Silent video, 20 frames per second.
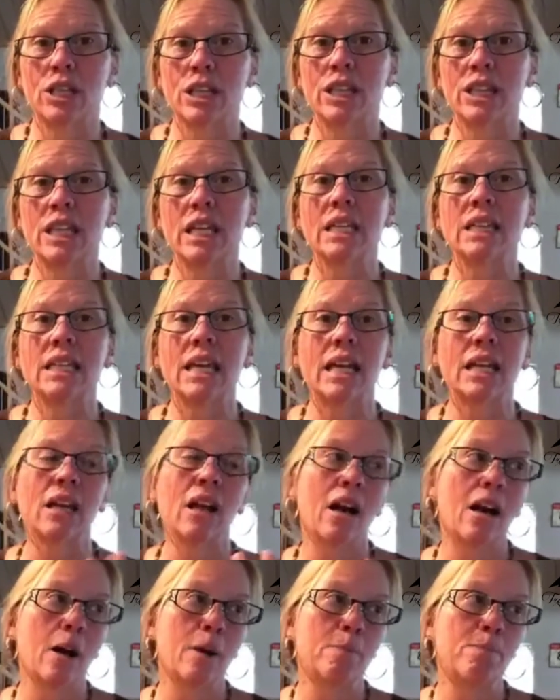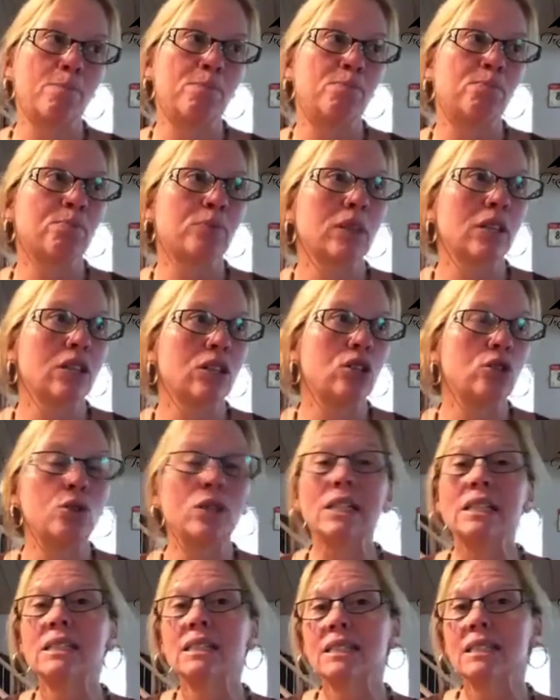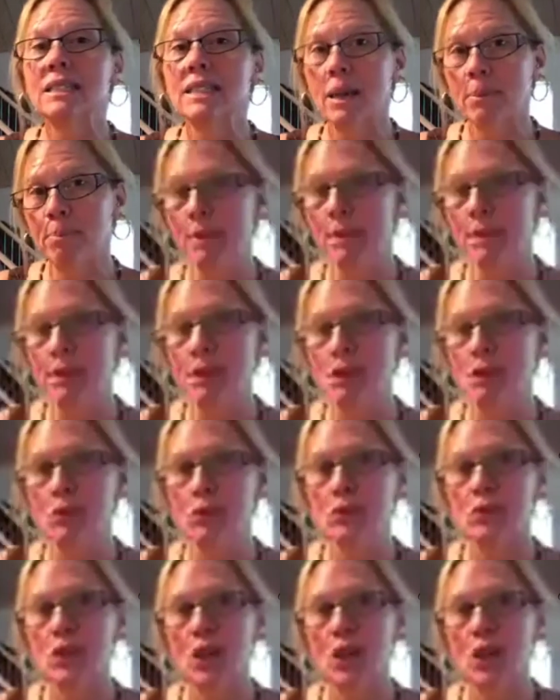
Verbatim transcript: the thing that um, you need to step into.